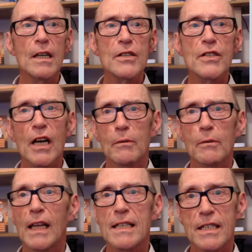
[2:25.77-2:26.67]
So
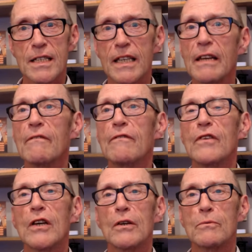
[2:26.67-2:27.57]
let's give
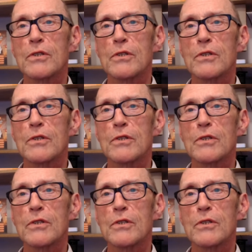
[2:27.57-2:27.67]
you